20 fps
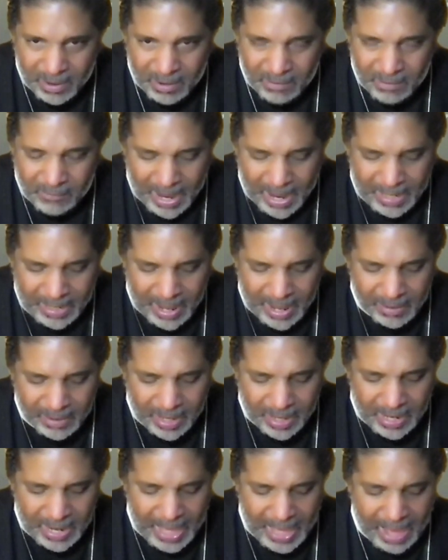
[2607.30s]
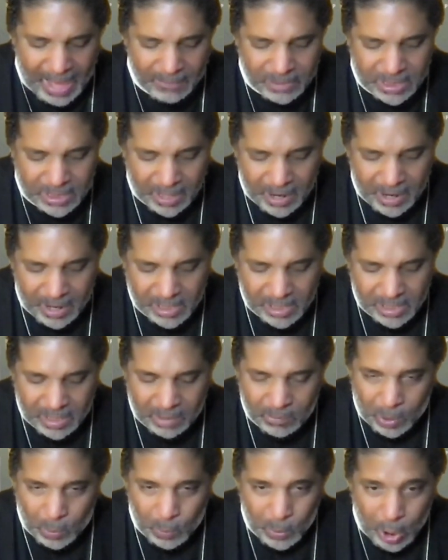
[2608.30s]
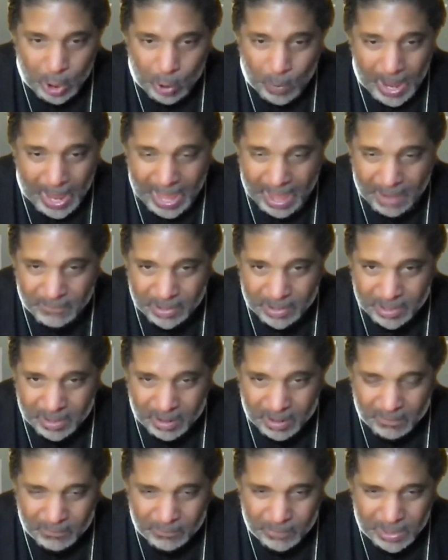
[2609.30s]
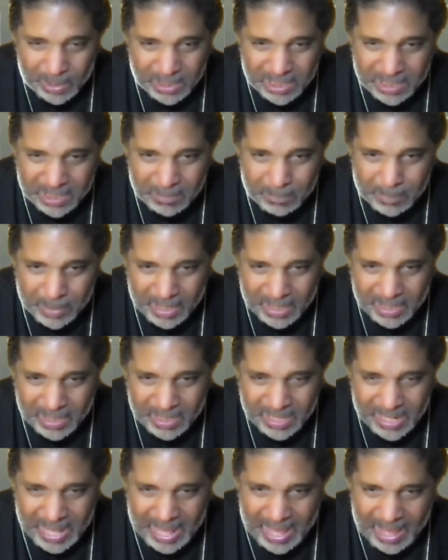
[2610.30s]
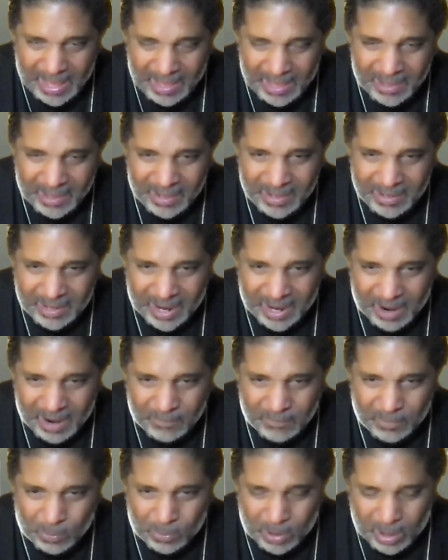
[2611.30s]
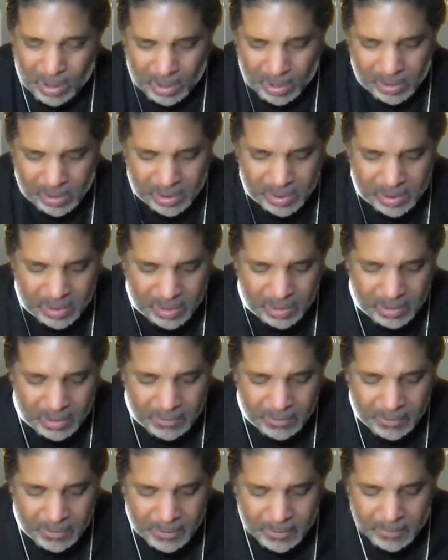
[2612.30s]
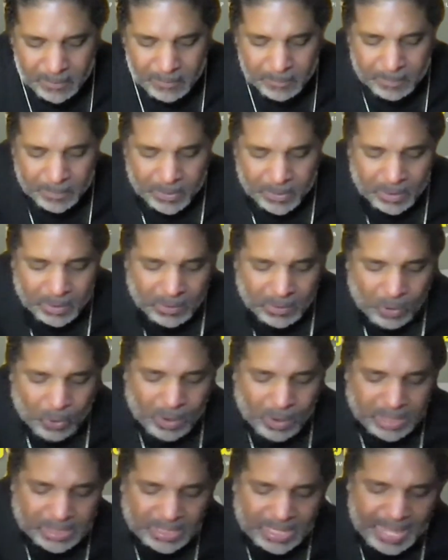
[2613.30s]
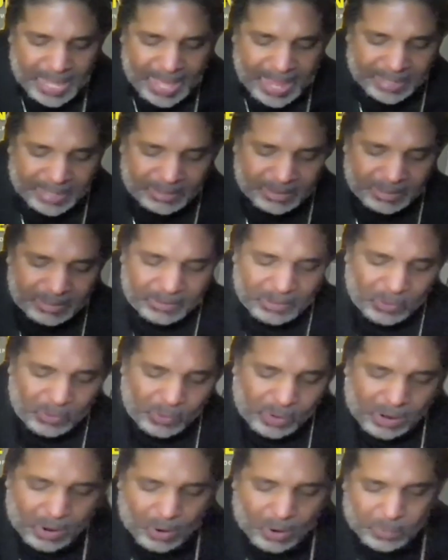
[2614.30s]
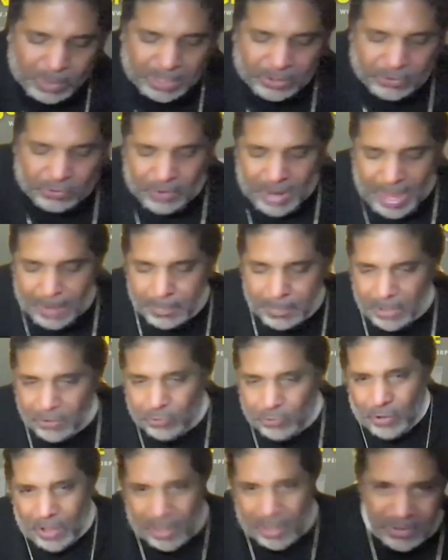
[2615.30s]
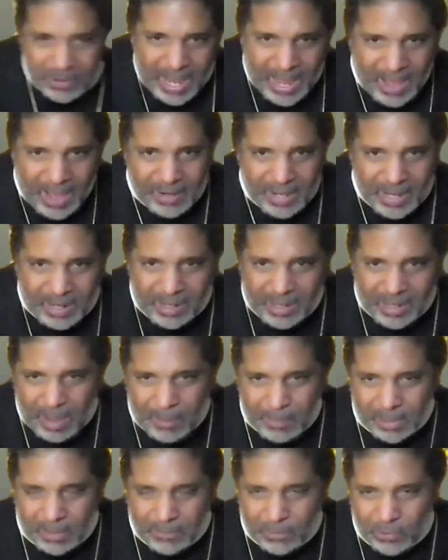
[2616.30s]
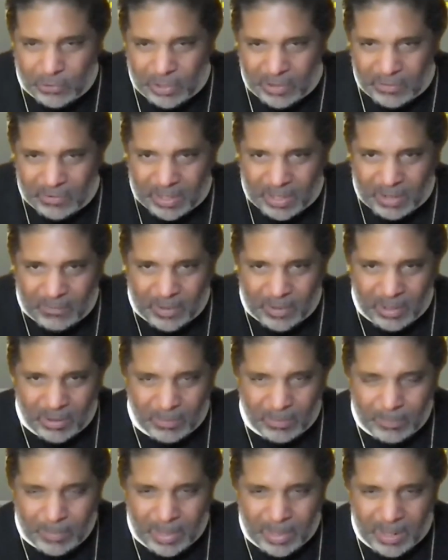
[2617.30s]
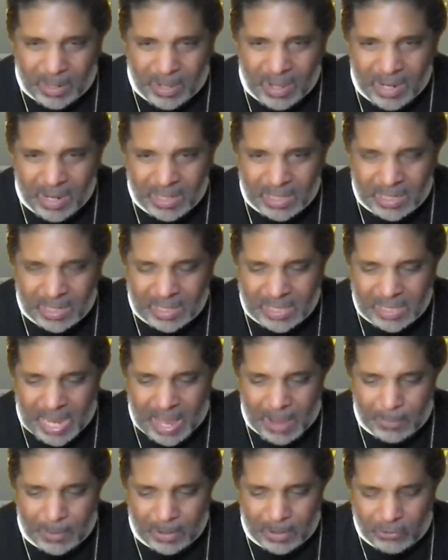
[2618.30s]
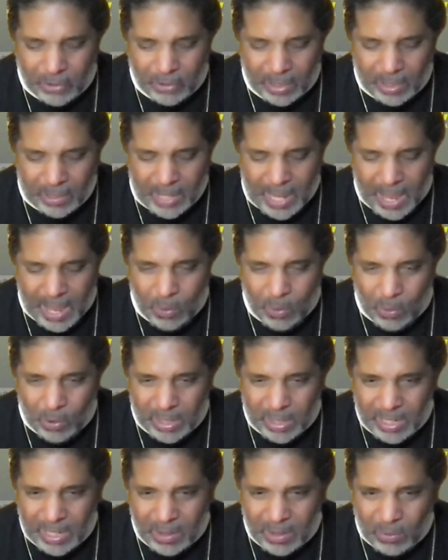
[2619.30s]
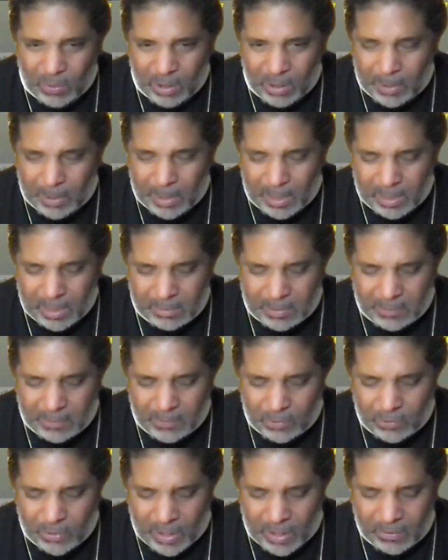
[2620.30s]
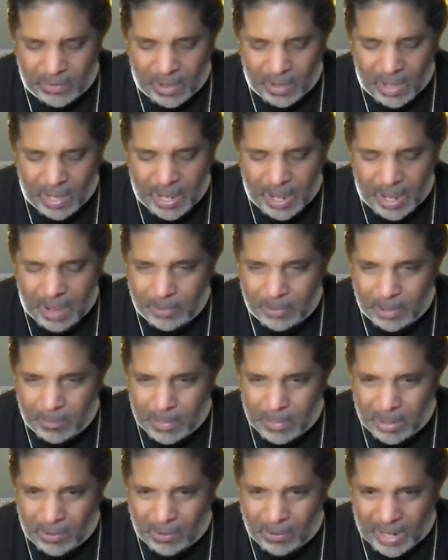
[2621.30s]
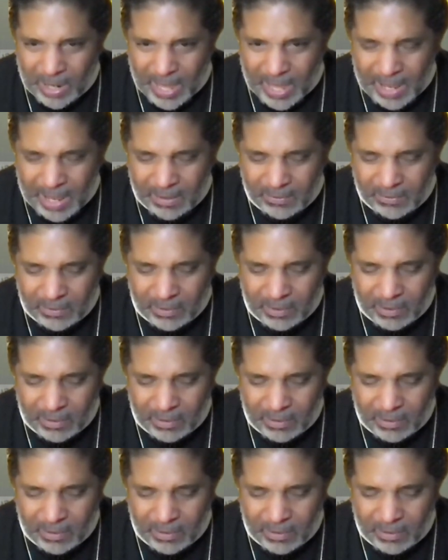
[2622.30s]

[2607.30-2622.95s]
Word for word: right now in the lie of scarcity that we don't have enough, which is the biggest lie there ever was or it's lacked, or, or we're trapped in trickle down economics. If you just give a little bit to the top of the trickle down, or neoliberalism, if you just help the middle class.